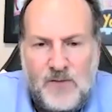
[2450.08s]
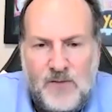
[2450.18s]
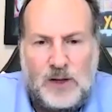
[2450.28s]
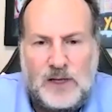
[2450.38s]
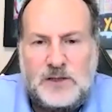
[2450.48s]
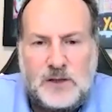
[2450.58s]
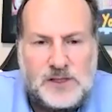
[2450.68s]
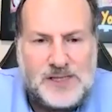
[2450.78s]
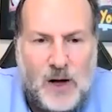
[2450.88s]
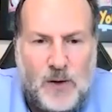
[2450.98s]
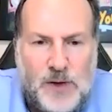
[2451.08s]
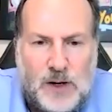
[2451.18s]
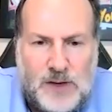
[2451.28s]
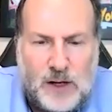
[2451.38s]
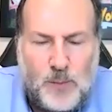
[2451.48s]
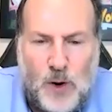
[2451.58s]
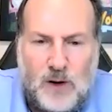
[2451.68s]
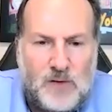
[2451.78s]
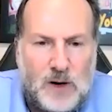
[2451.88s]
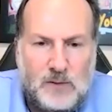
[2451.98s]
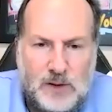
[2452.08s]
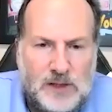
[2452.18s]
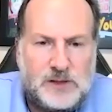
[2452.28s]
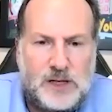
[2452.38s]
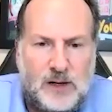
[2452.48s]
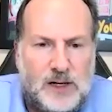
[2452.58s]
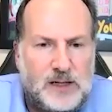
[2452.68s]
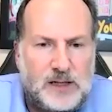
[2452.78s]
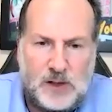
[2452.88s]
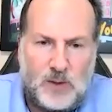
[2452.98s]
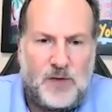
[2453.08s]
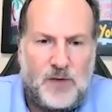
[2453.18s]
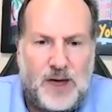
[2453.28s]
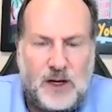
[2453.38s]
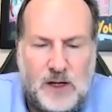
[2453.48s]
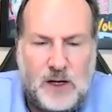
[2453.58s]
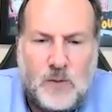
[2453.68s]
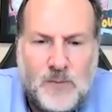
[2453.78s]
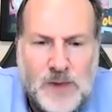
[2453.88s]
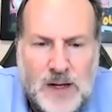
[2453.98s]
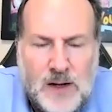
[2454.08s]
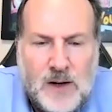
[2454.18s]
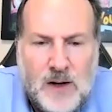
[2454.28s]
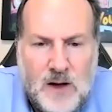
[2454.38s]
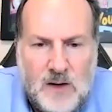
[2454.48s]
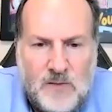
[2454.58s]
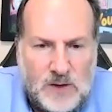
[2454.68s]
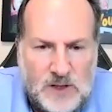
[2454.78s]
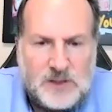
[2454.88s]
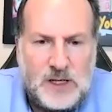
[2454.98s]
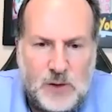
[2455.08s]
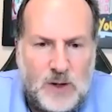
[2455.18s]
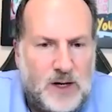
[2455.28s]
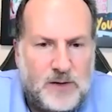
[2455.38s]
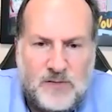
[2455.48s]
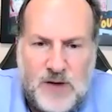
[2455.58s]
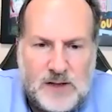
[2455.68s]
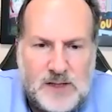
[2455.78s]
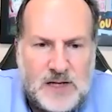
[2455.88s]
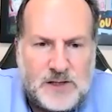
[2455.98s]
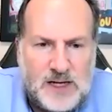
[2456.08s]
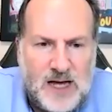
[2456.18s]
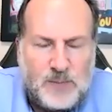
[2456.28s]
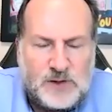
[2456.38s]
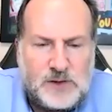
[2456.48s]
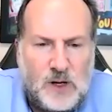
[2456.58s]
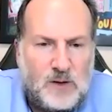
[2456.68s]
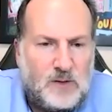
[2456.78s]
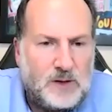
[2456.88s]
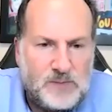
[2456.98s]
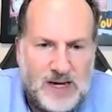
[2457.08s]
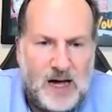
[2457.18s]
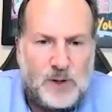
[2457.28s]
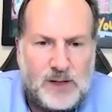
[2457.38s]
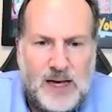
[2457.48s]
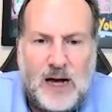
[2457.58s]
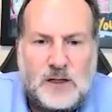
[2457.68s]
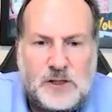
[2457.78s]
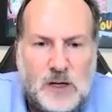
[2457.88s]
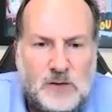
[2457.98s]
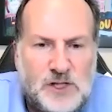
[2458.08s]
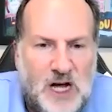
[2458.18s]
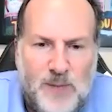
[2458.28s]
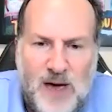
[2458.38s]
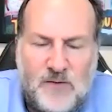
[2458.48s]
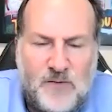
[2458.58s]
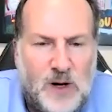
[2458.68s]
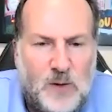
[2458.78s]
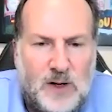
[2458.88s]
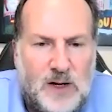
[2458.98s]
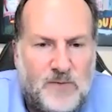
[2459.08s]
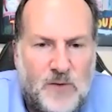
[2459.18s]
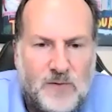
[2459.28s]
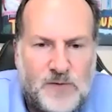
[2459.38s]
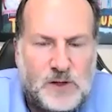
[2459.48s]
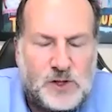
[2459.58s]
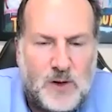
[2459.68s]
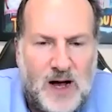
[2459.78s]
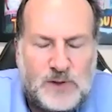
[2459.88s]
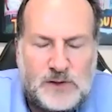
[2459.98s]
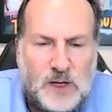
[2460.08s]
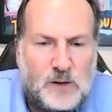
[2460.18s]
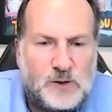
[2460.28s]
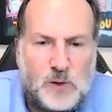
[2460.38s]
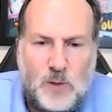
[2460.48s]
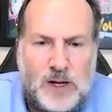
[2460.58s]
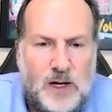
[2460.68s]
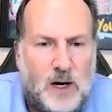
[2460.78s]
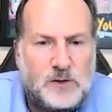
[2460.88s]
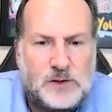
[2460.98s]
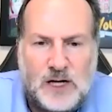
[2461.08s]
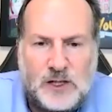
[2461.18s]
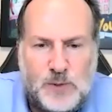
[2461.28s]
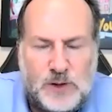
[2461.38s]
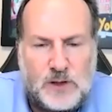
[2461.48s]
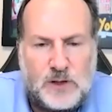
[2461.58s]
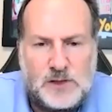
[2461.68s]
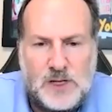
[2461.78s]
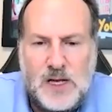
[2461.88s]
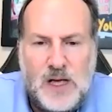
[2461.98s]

For our listeners out there that are part of our listening audience, I want to thank you for listening to another fantastic episode of the Capital Catalyst Show. Check back frequently for future episodes where we host entrepreneurs,